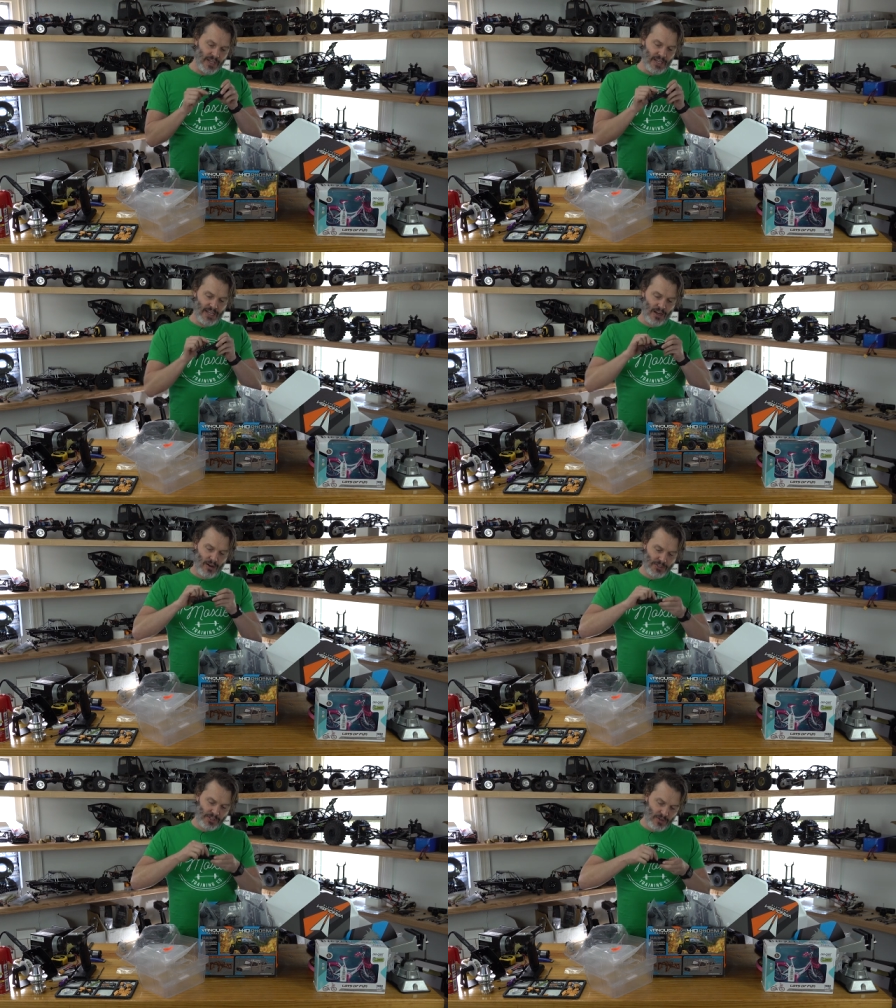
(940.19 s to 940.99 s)
it
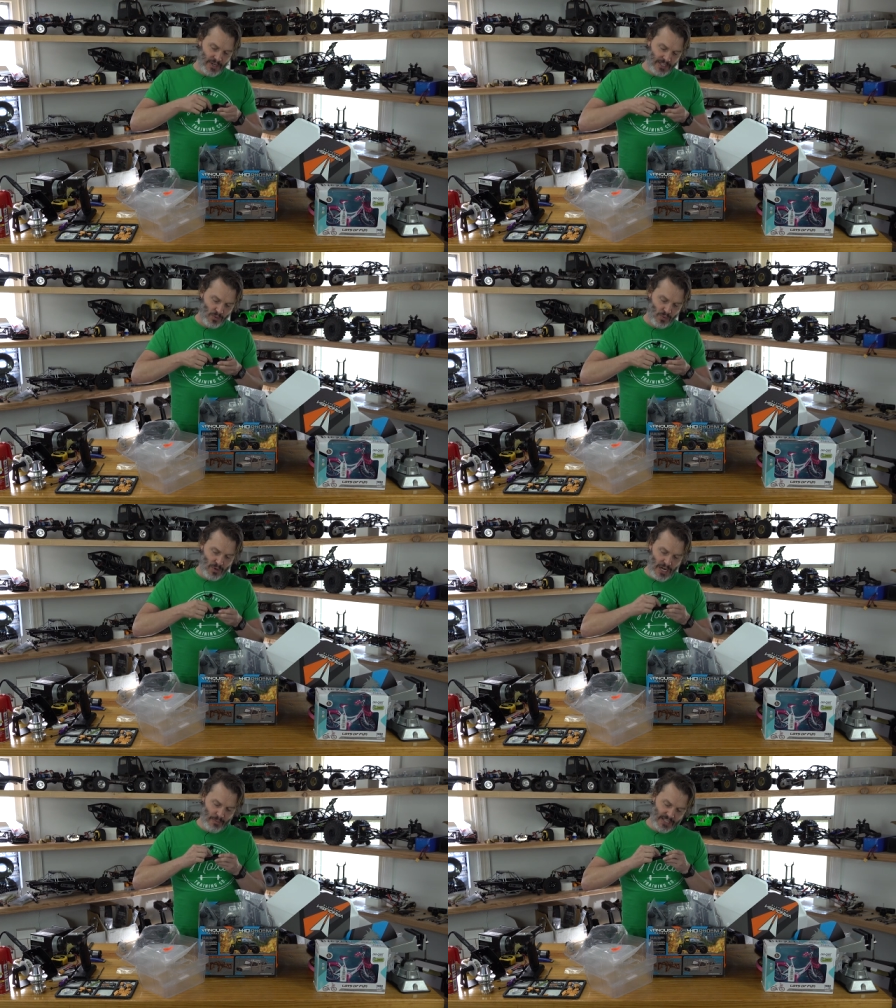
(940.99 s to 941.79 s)
also is
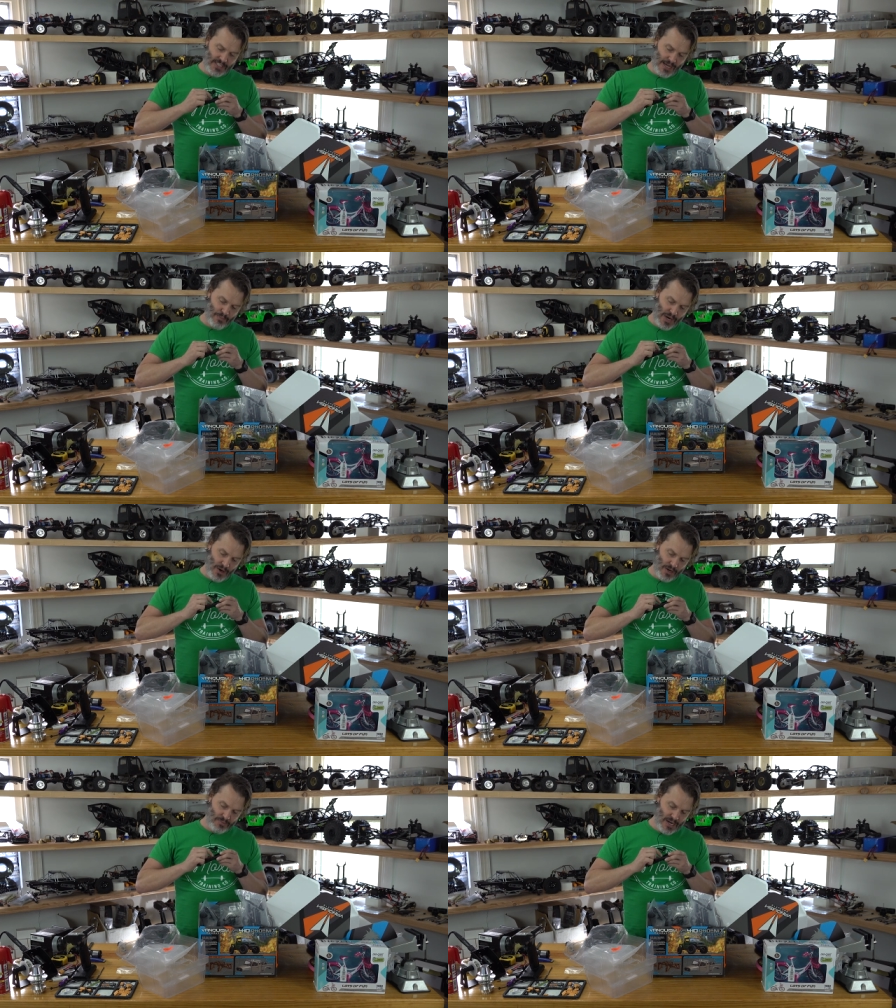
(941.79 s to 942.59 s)
right up against that
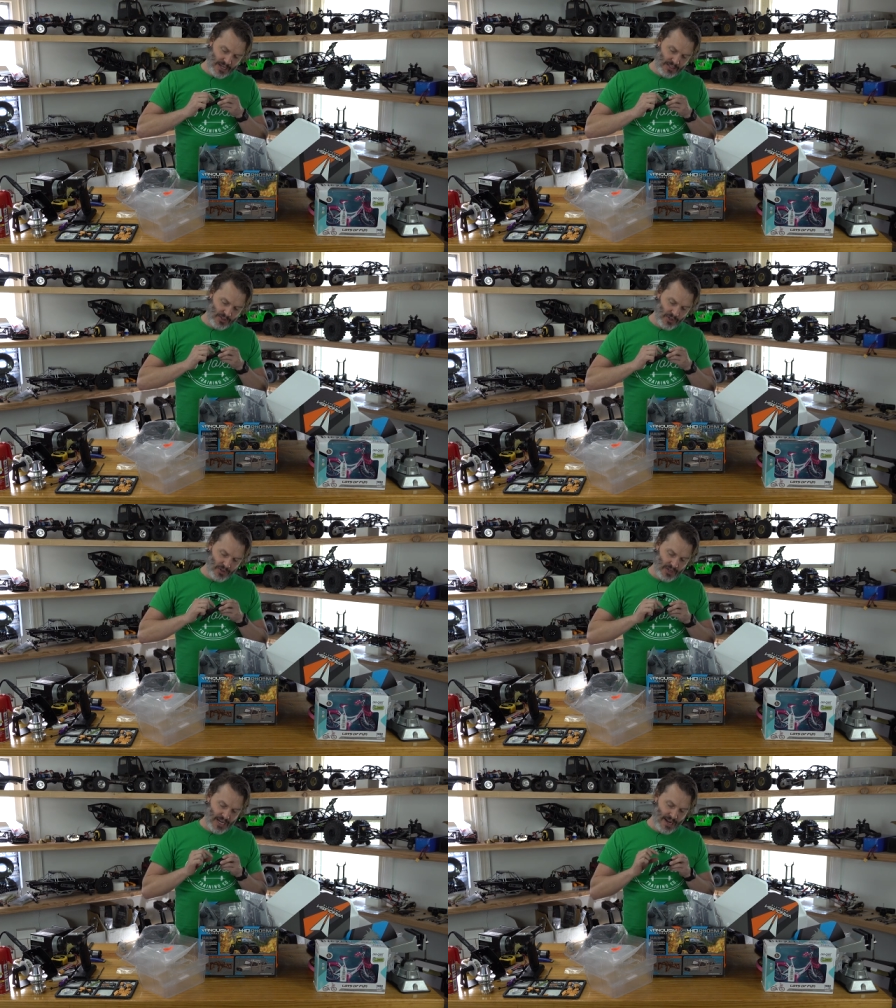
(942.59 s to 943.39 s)
bearing pocket, so
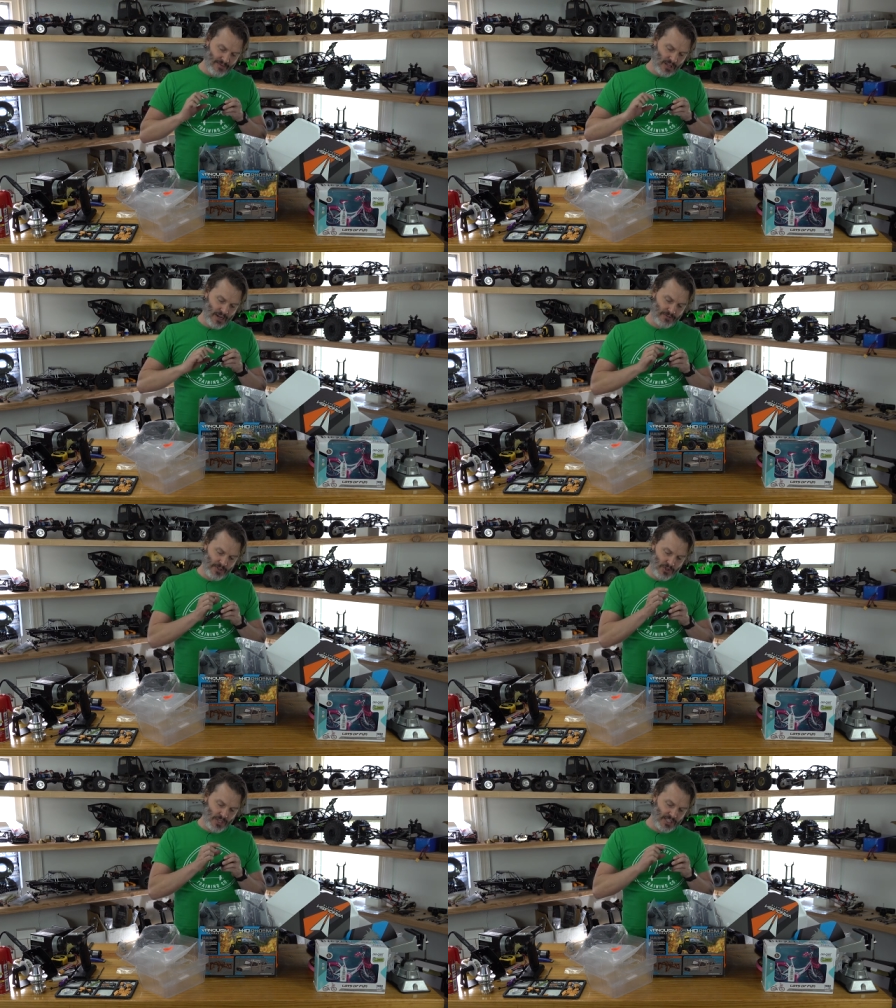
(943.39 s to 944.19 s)
you're gonna have a lot of
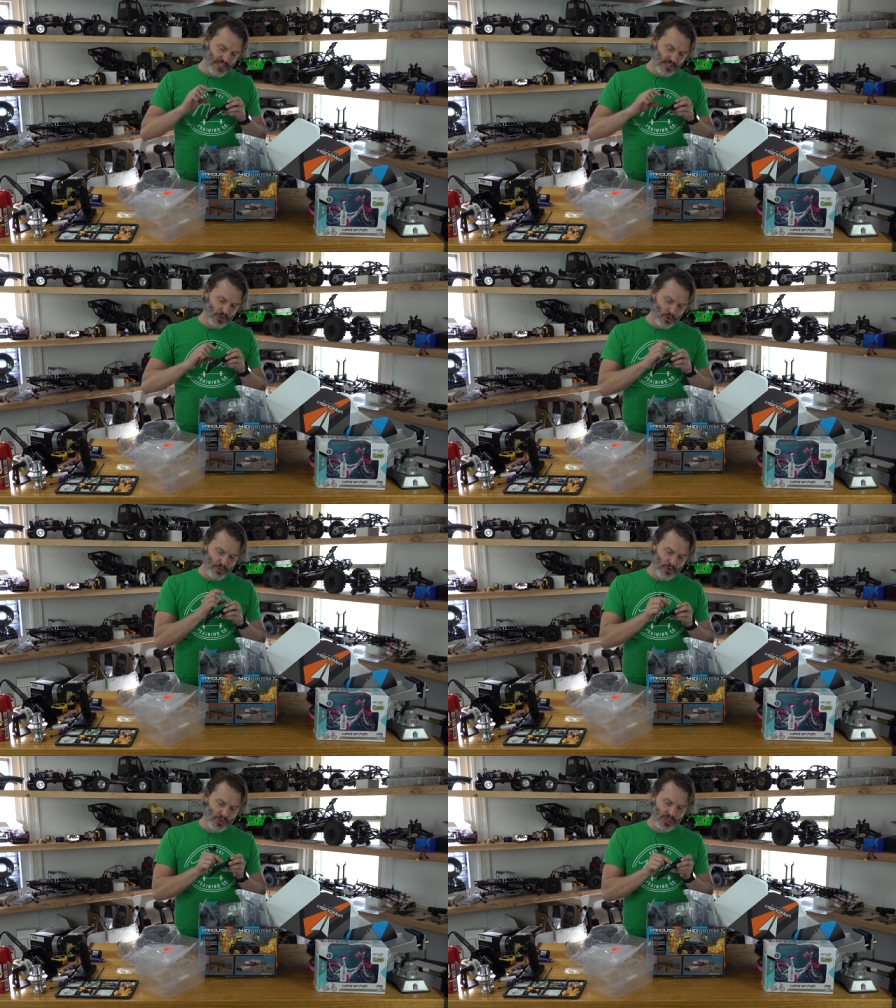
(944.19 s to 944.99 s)
stress
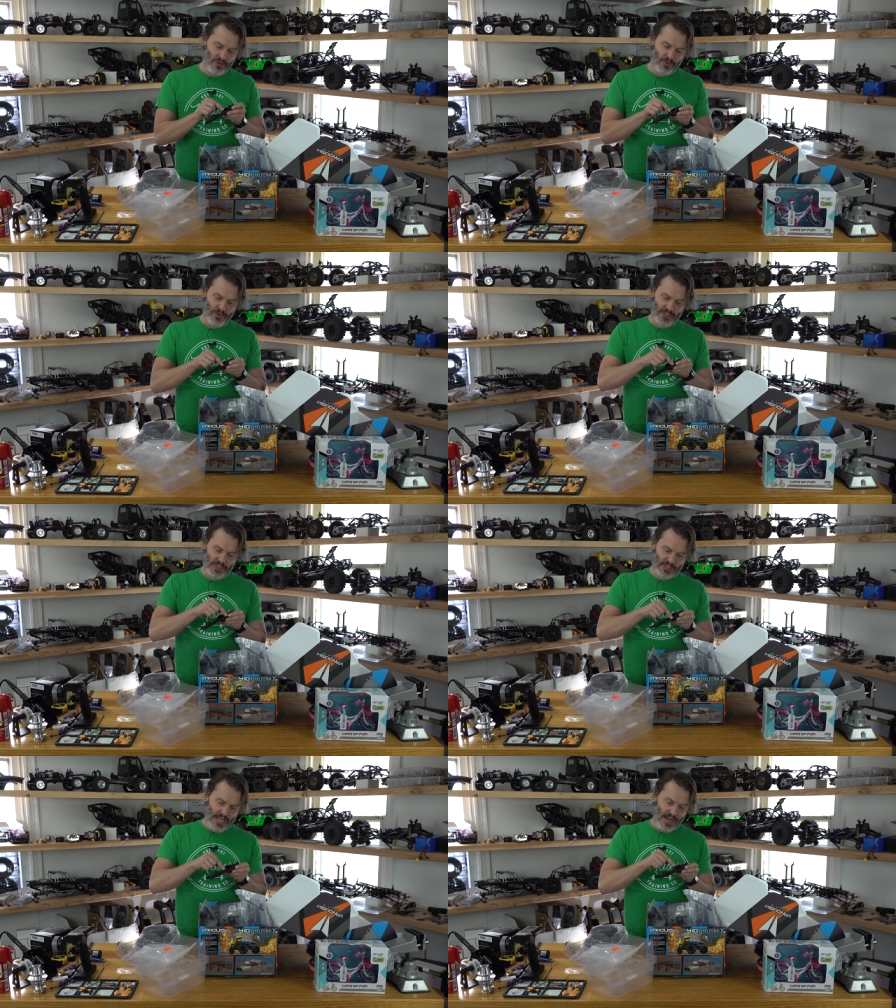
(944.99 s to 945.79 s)
distribution through
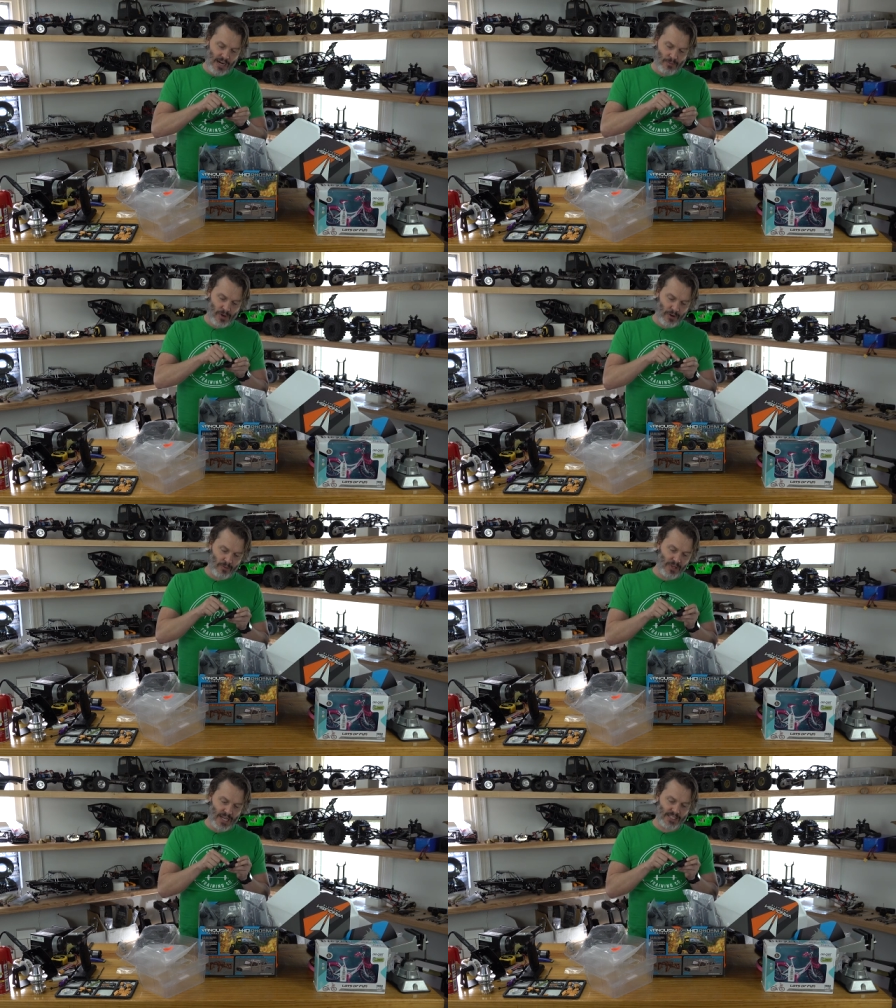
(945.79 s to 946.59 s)
this entire part of
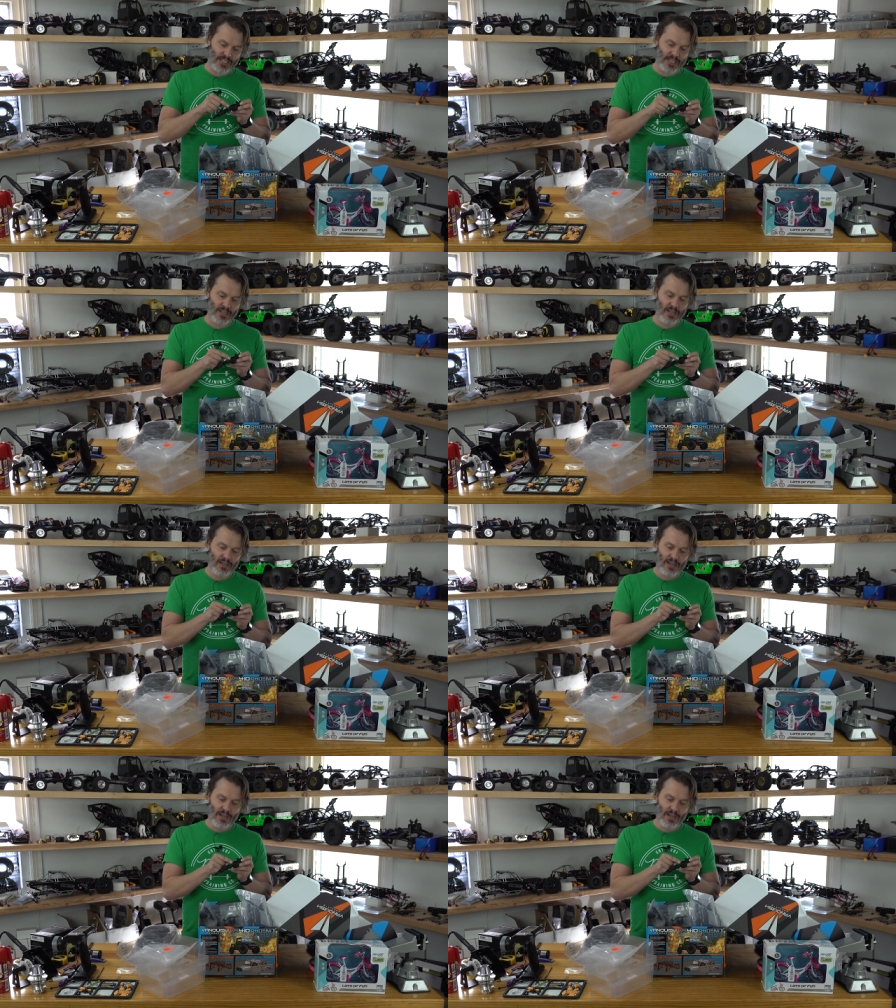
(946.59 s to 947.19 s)
the plastic,